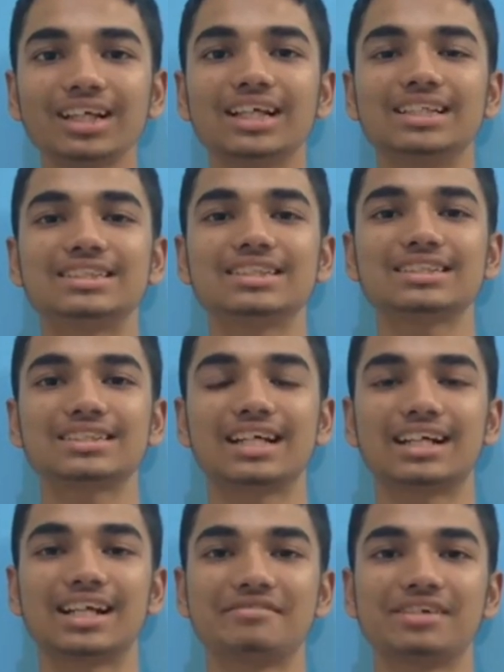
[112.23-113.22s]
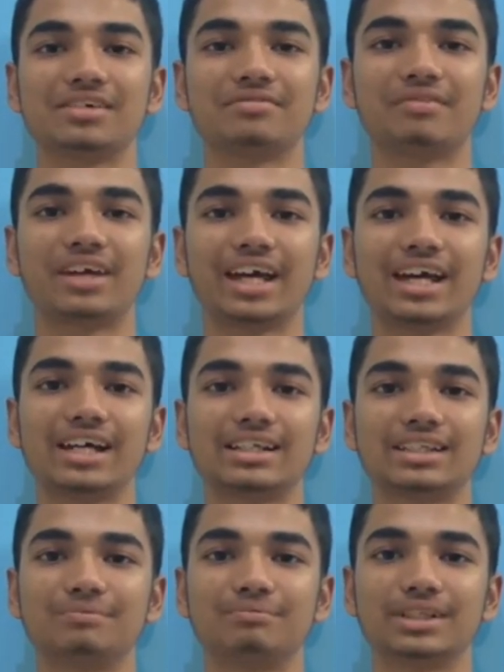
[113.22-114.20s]
it's just that level of care,
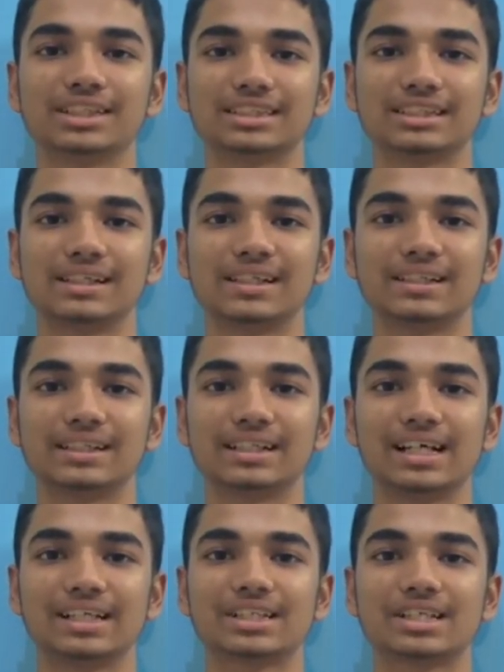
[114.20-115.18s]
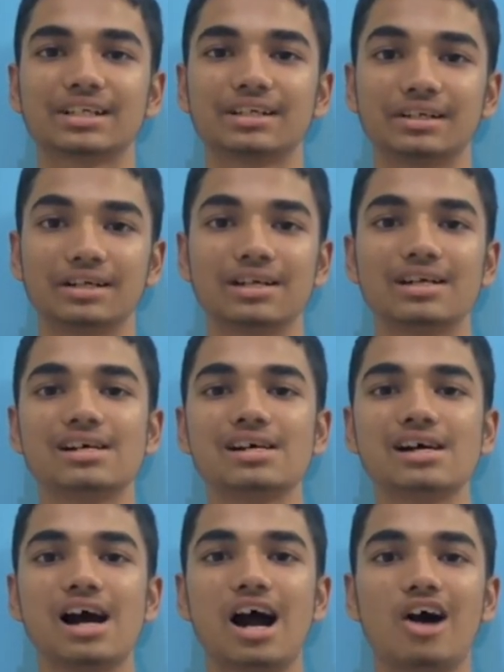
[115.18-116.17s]
the personal interaction,
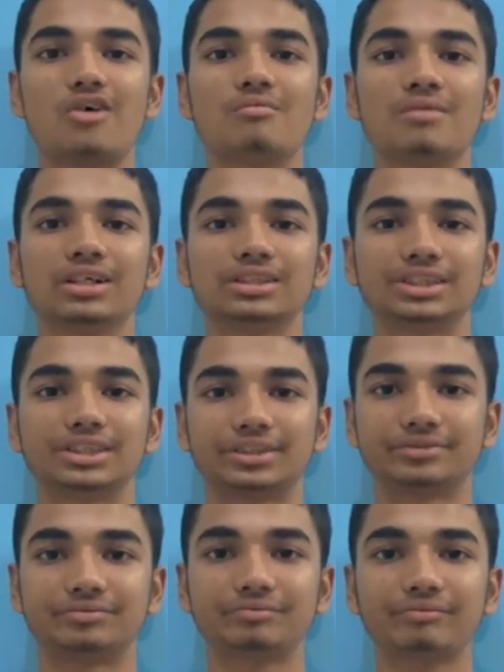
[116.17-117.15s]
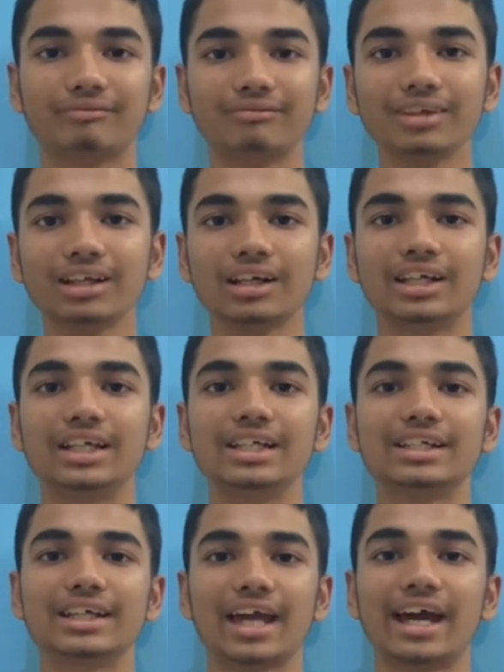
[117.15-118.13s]
how much
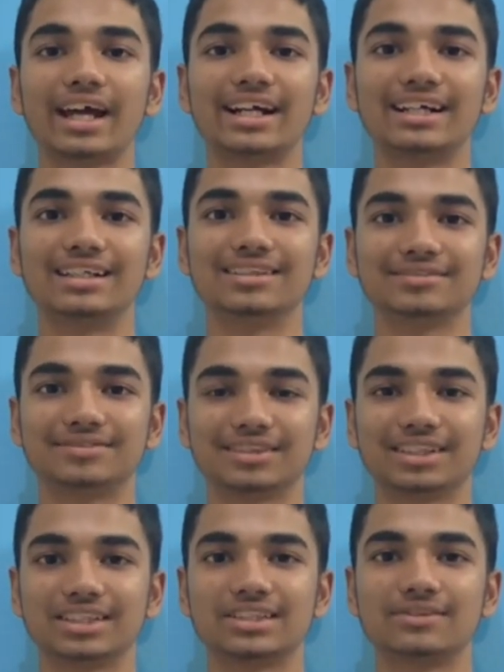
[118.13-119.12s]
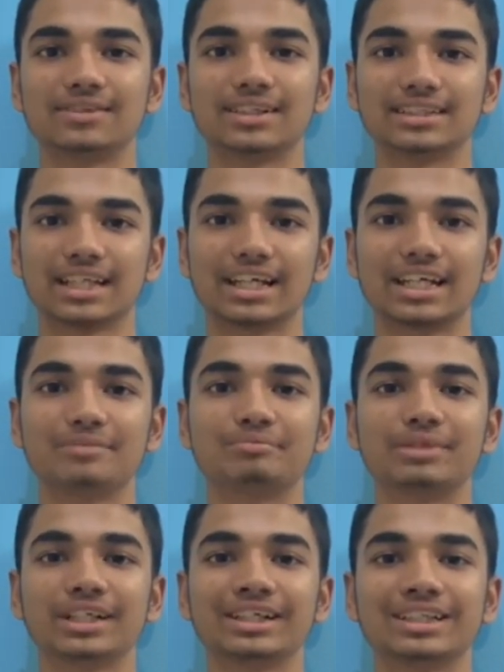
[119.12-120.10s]
he cared for the students. I keep
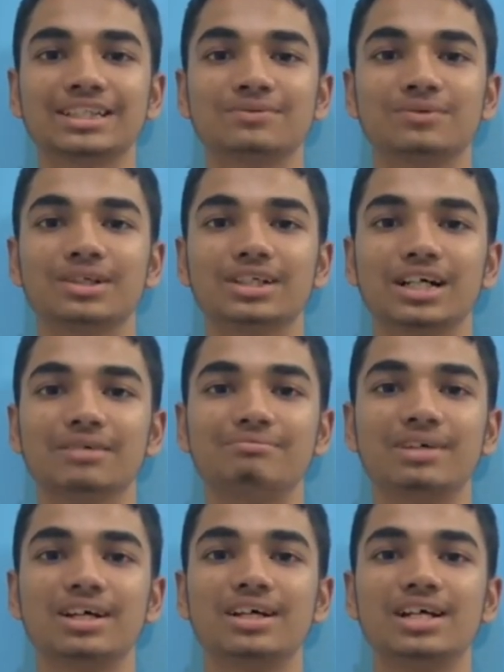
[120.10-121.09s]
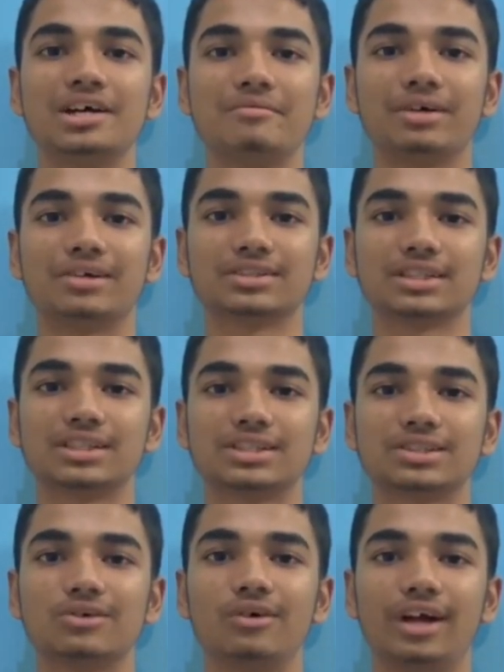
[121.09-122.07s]
bringing this word up because it's
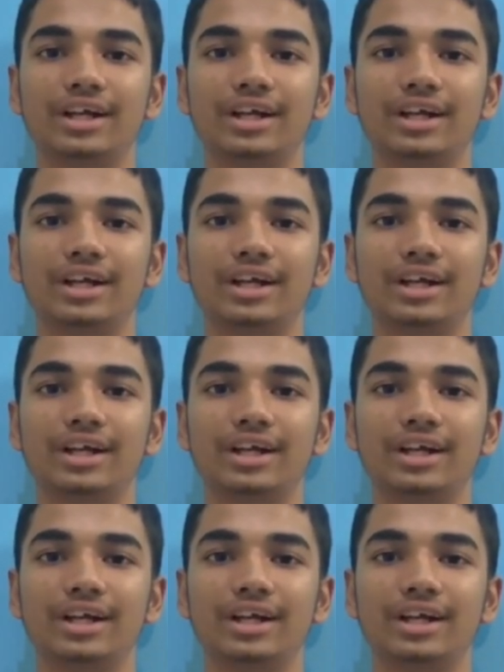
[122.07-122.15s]
so